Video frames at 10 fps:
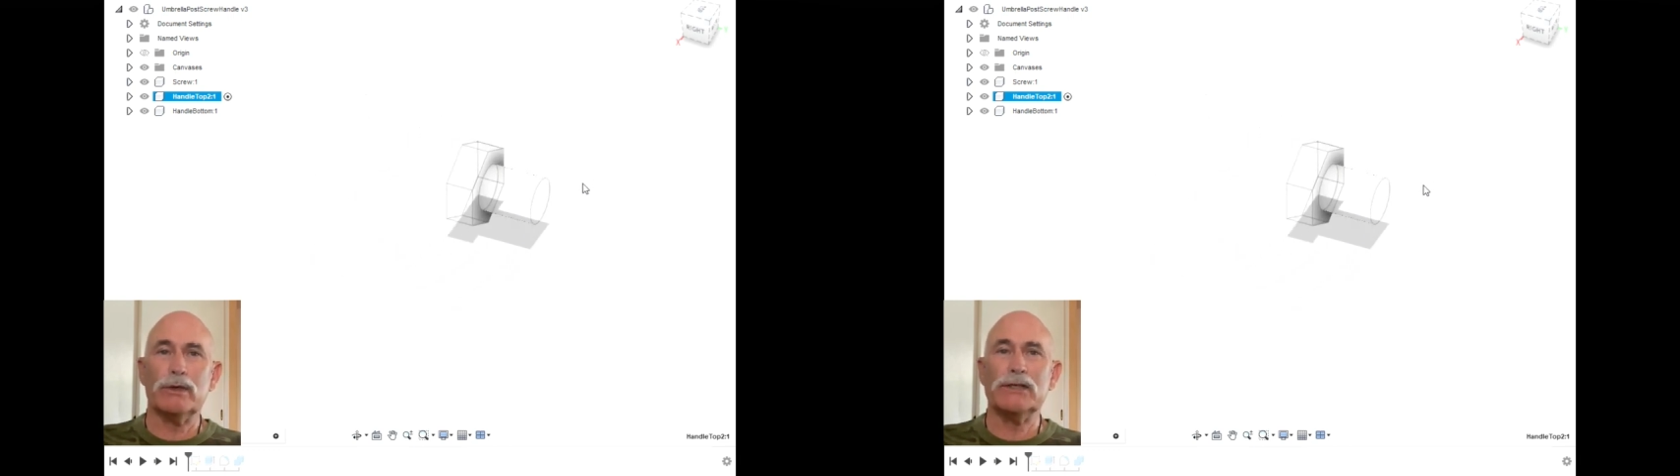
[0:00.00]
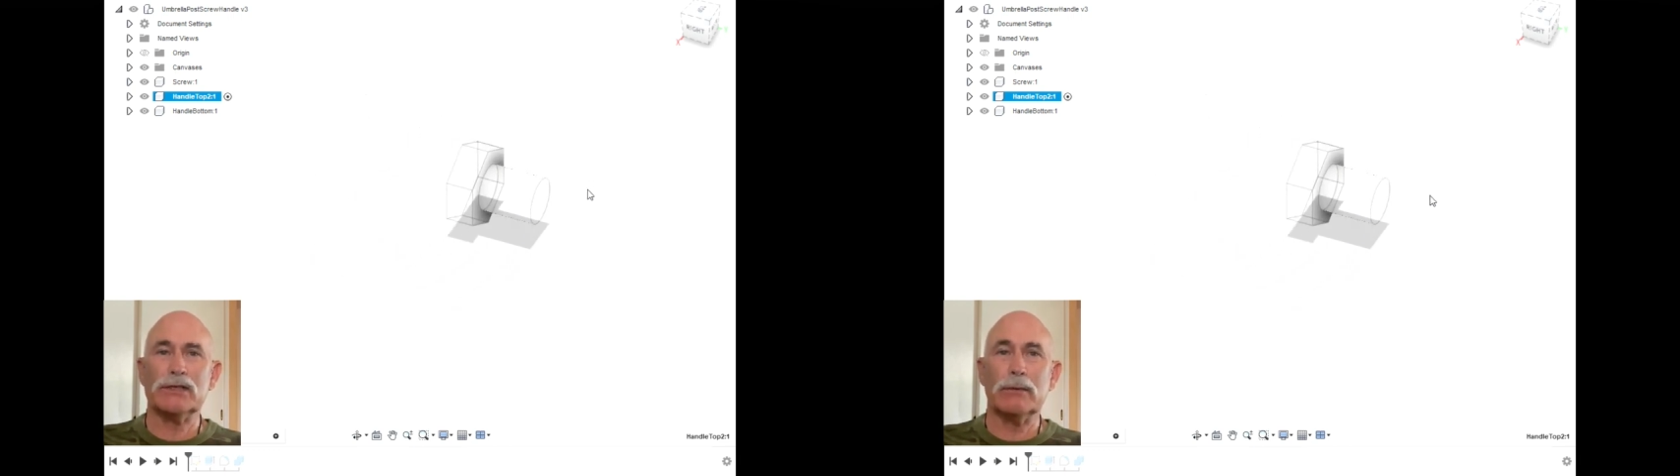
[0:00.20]

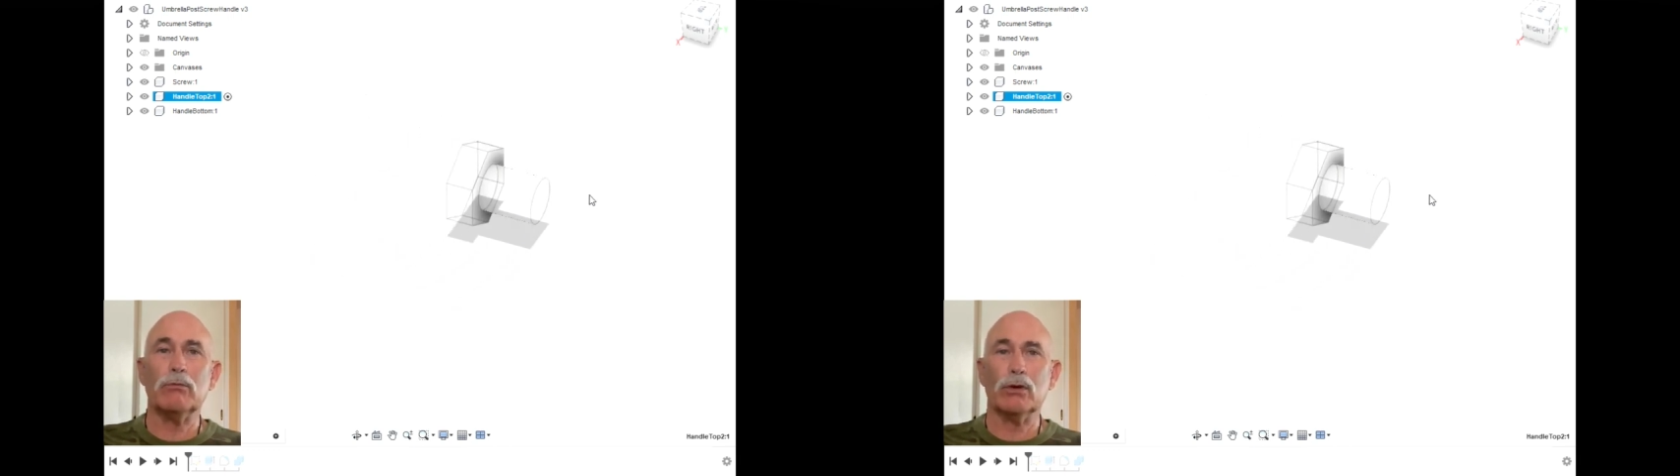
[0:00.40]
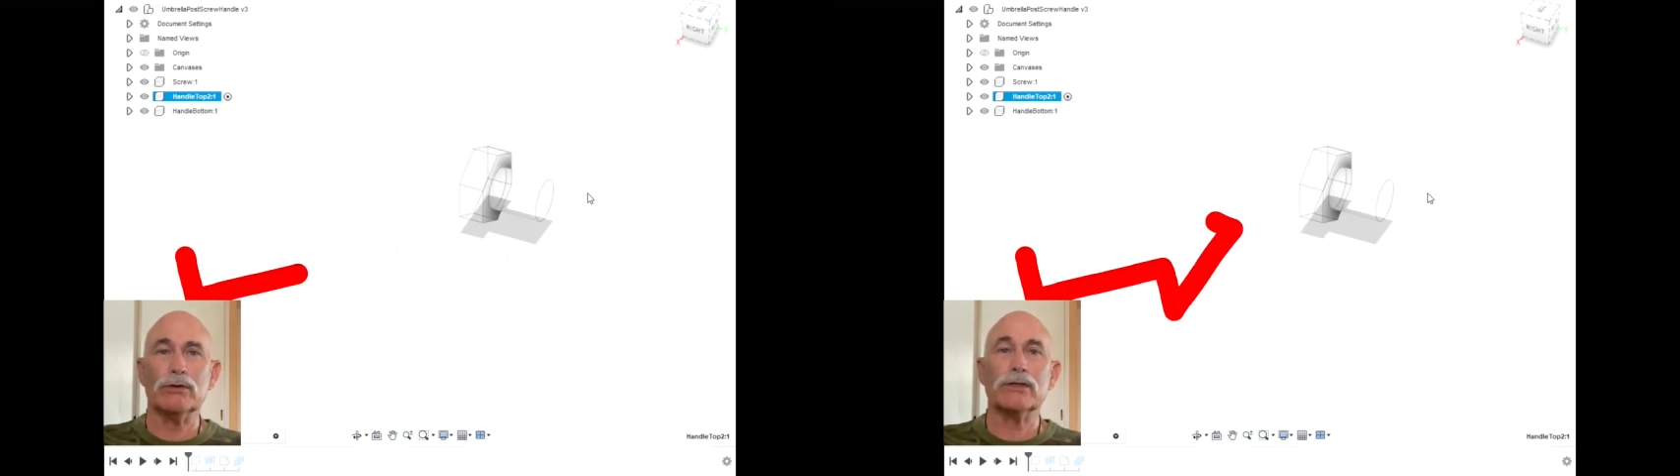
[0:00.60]

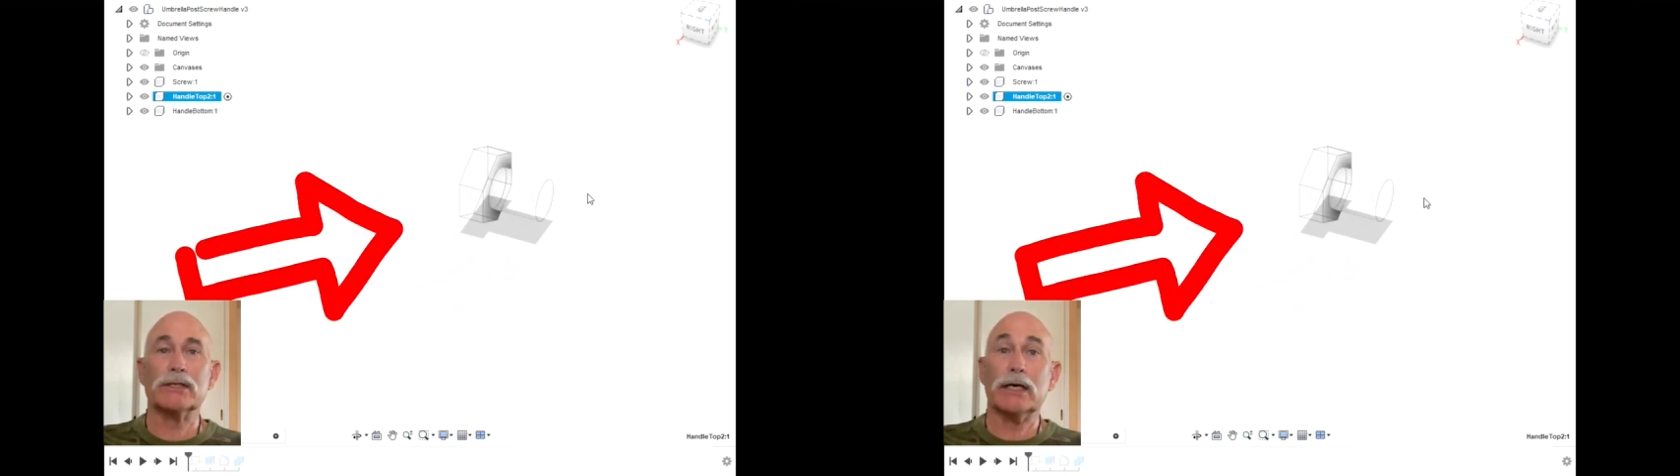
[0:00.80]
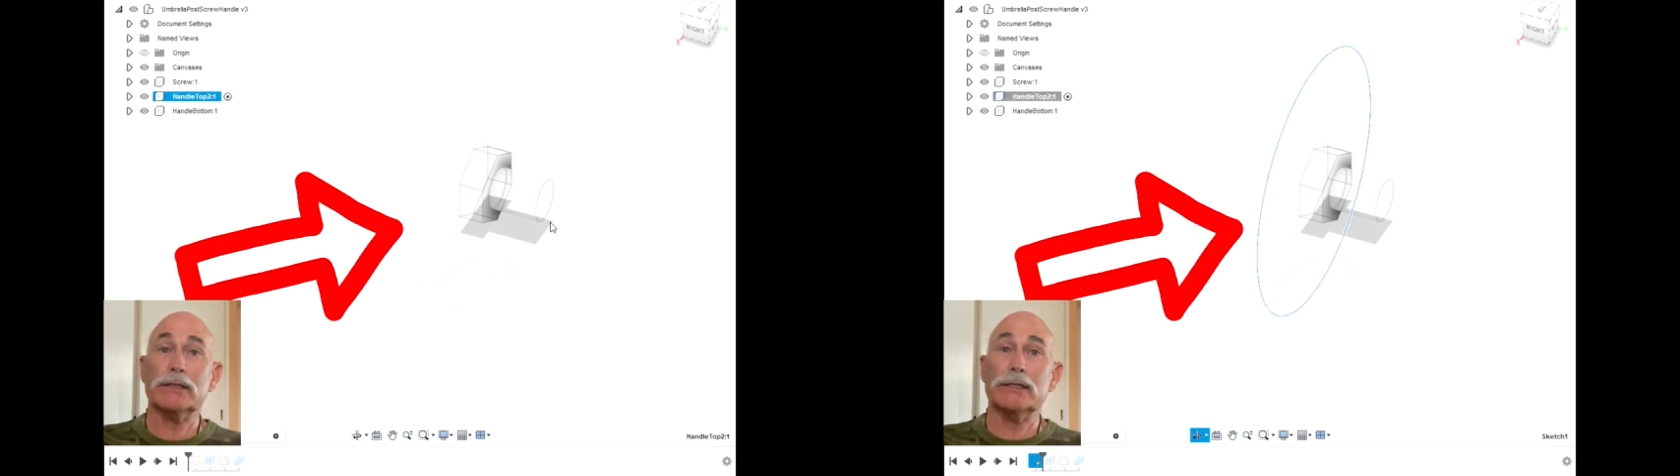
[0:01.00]

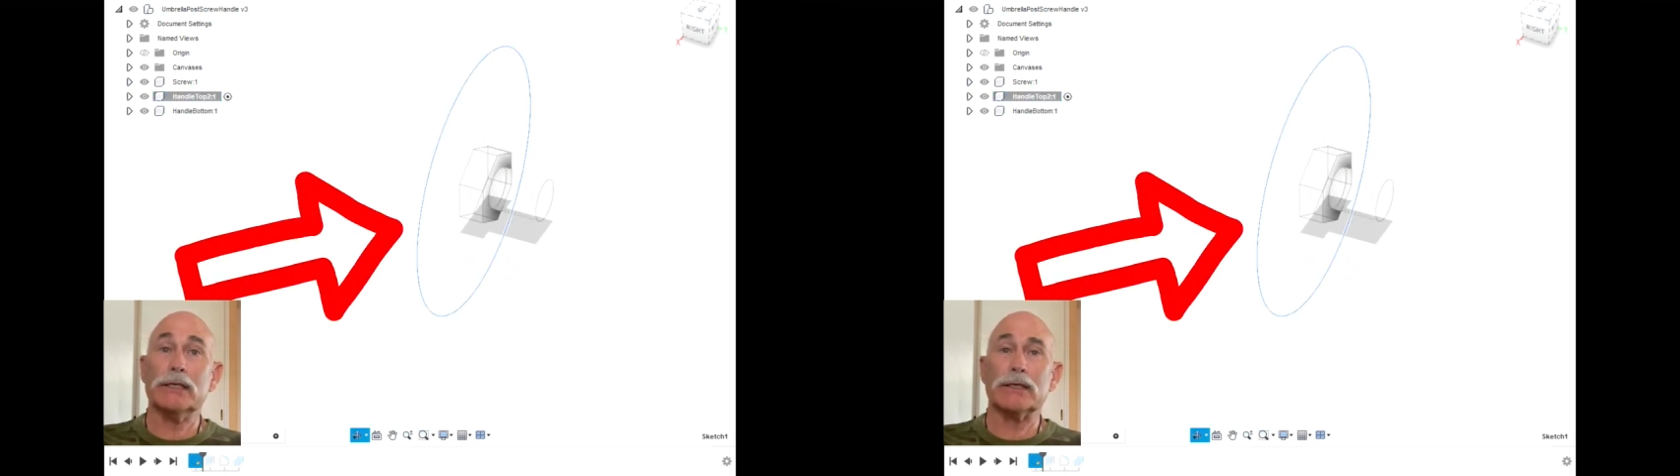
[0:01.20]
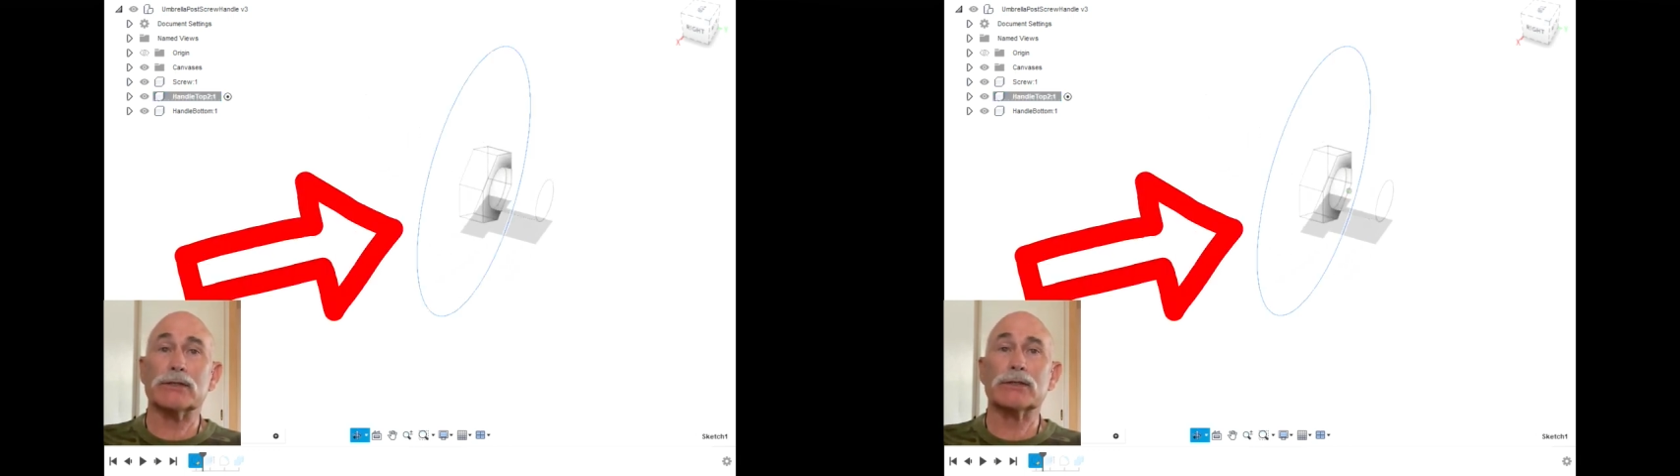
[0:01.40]
resembles a
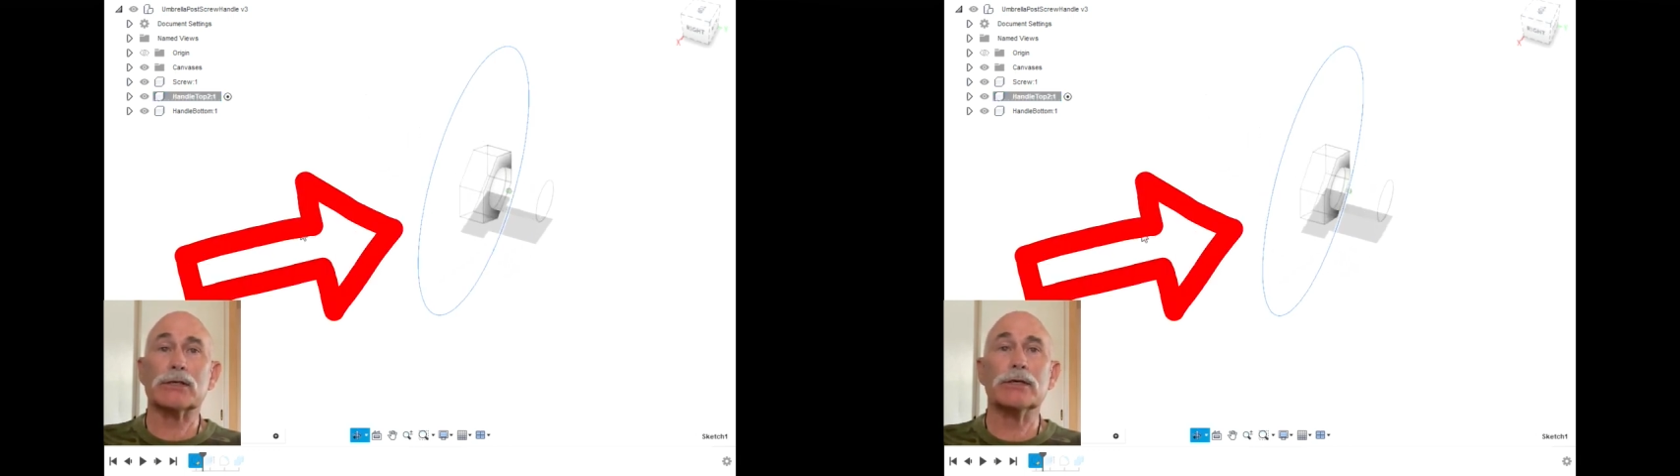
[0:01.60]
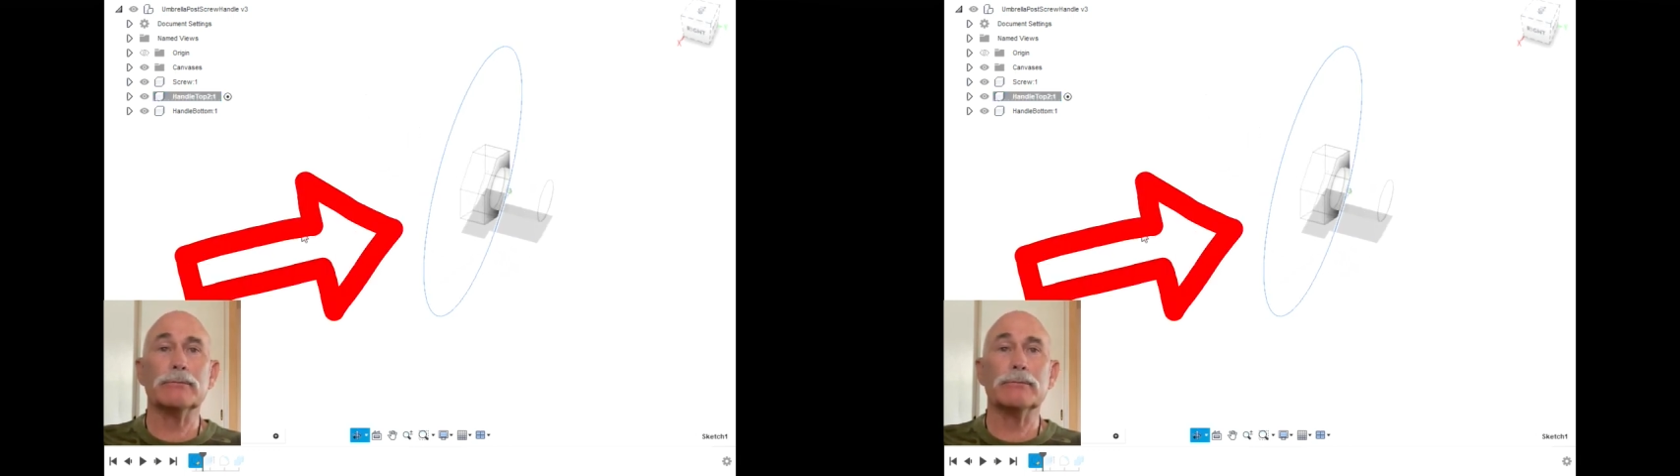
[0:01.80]
disc.